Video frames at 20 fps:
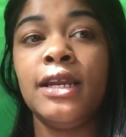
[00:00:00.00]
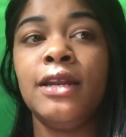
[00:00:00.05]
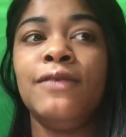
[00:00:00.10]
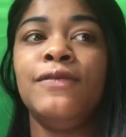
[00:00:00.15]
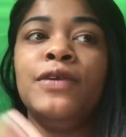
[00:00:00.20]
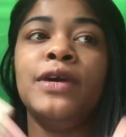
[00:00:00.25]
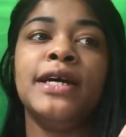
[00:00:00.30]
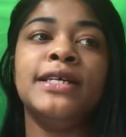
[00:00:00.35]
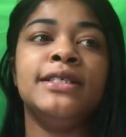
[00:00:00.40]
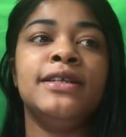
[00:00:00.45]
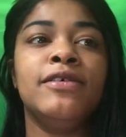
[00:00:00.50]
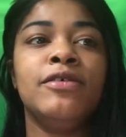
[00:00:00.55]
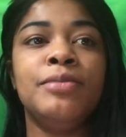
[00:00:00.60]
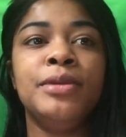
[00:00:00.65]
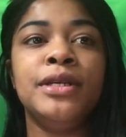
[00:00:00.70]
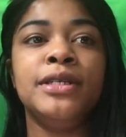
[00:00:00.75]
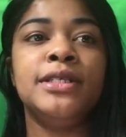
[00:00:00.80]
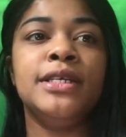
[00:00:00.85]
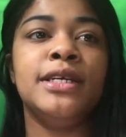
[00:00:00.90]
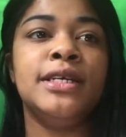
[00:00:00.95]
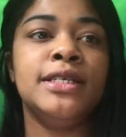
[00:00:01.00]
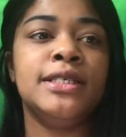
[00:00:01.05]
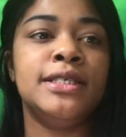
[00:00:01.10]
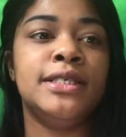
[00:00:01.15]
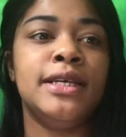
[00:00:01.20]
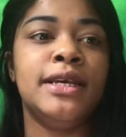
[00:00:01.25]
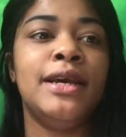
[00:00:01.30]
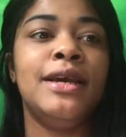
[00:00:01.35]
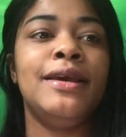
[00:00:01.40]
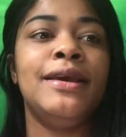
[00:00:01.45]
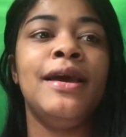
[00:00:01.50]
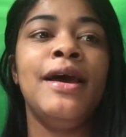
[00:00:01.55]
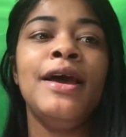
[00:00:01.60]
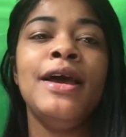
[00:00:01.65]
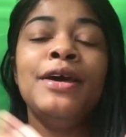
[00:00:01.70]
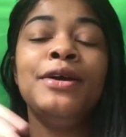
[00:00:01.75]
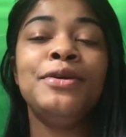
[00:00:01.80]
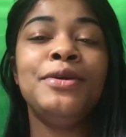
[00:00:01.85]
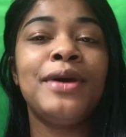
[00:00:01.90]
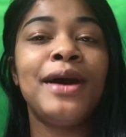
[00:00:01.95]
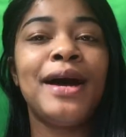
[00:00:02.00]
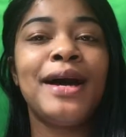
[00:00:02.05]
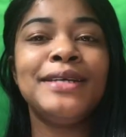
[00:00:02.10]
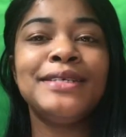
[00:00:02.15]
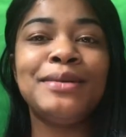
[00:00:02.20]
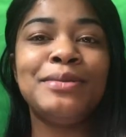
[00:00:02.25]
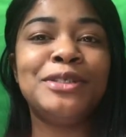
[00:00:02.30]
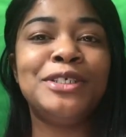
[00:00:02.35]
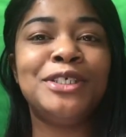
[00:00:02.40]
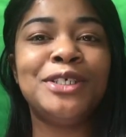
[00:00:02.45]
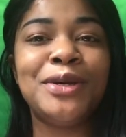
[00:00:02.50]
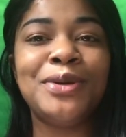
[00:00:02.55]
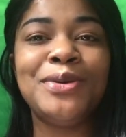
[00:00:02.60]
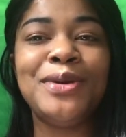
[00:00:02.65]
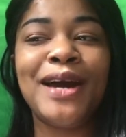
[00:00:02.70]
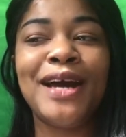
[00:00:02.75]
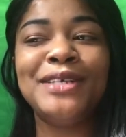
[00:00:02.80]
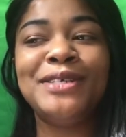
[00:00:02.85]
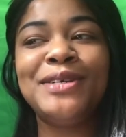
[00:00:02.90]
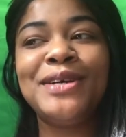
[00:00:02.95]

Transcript: If you guys never been to Tennessee, you guys, I'm going to show you guys.